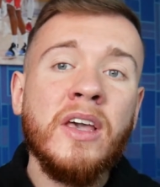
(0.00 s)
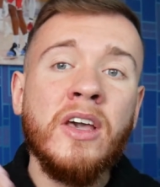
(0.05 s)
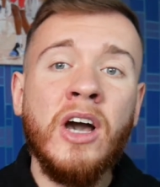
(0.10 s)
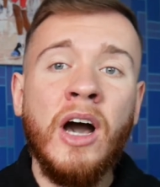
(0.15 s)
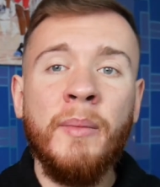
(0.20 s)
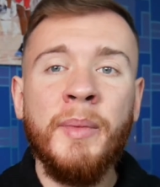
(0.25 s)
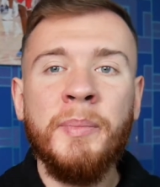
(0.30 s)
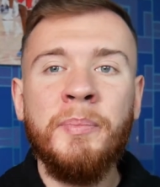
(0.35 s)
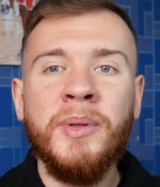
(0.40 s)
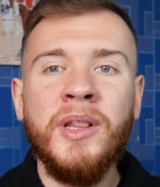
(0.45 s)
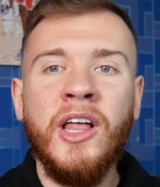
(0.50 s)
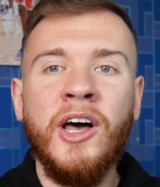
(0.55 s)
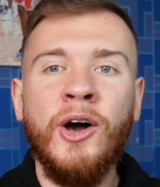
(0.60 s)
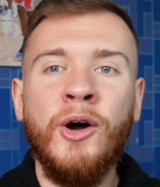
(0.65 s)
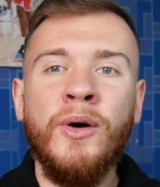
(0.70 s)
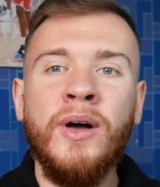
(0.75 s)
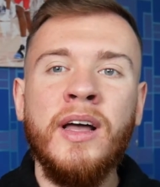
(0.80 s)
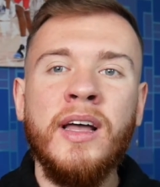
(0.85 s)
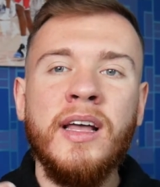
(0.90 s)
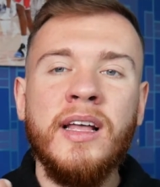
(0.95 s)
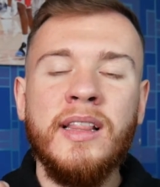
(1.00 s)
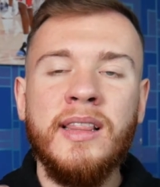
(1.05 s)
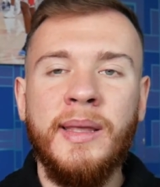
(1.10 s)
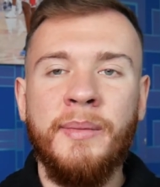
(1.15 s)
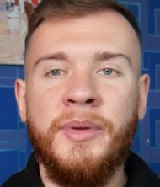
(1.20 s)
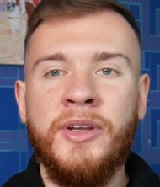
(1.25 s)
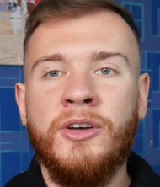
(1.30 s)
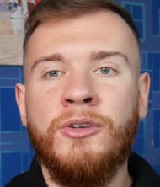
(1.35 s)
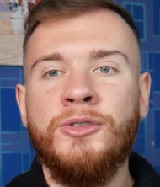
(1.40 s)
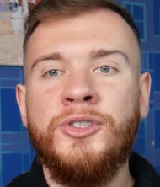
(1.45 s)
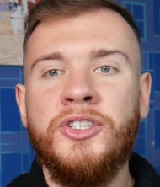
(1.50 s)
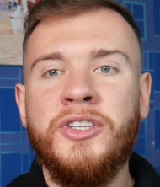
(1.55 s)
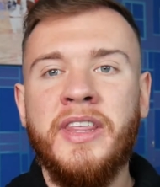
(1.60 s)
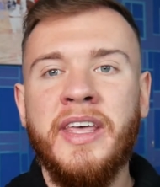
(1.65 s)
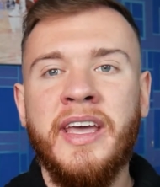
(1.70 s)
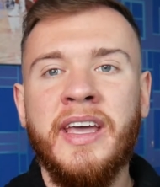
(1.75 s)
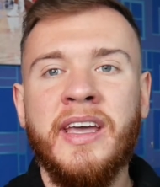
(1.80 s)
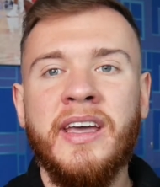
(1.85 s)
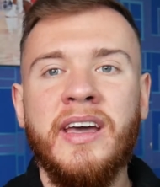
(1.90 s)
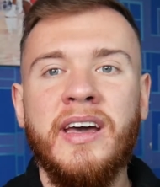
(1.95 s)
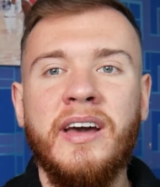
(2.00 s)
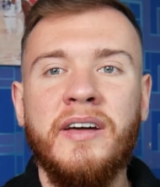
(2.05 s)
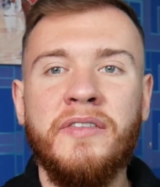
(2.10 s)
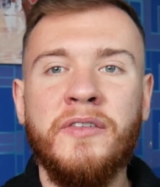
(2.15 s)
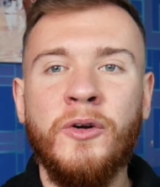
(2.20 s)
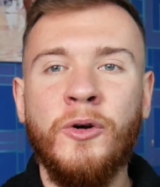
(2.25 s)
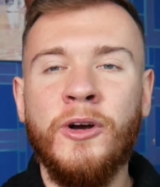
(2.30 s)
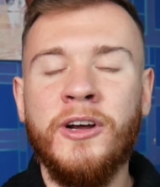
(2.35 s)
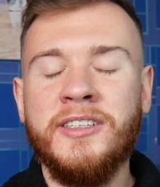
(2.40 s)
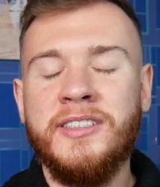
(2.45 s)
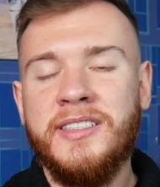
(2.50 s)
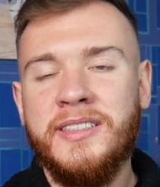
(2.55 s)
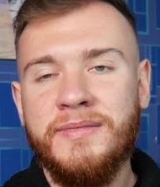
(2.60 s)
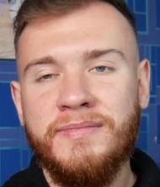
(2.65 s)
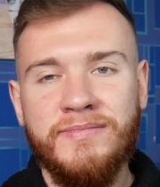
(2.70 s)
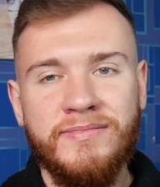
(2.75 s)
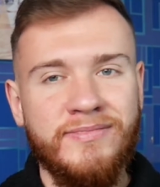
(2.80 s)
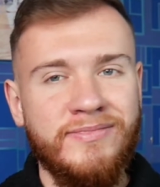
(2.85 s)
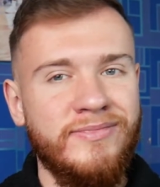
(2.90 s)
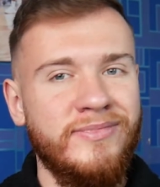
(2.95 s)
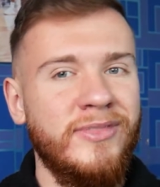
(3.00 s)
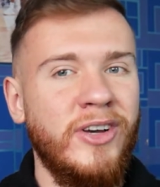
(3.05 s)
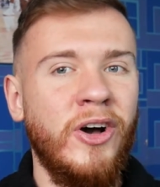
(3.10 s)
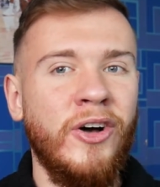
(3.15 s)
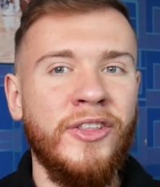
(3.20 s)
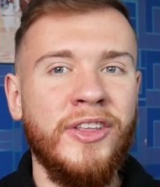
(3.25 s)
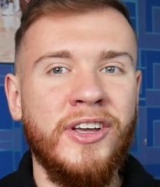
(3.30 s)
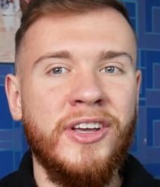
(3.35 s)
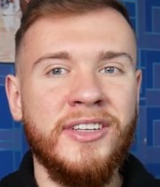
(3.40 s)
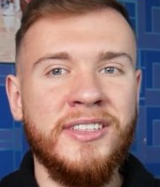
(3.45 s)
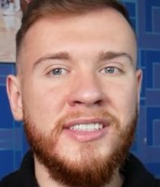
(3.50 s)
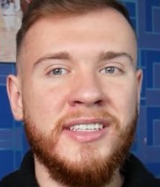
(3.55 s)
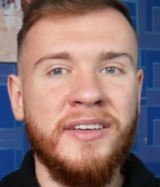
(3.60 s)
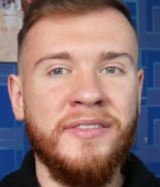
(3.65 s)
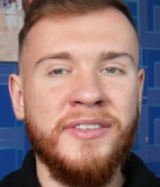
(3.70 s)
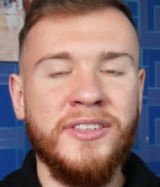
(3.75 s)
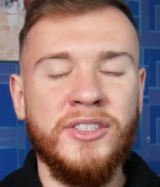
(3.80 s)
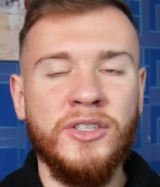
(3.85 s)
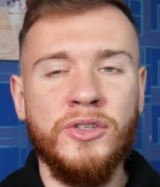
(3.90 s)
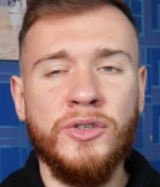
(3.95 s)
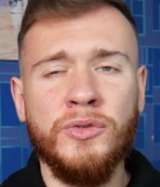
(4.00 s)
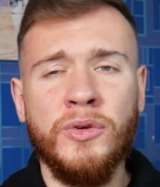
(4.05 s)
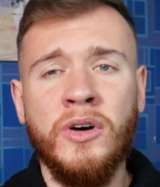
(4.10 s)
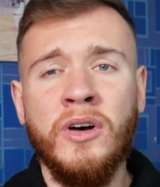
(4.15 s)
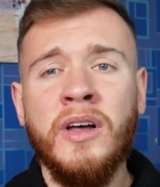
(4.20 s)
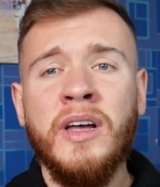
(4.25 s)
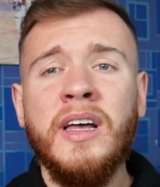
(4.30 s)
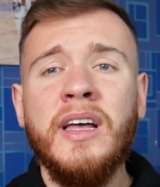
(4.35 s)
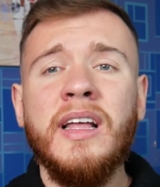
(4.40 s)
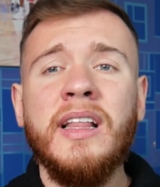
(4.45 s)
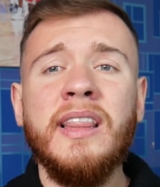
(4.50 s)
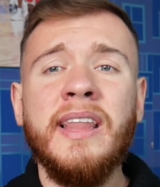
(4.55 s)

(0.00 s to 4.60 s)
Comment below, let me know what you think. Of course, all the good stuff as usual.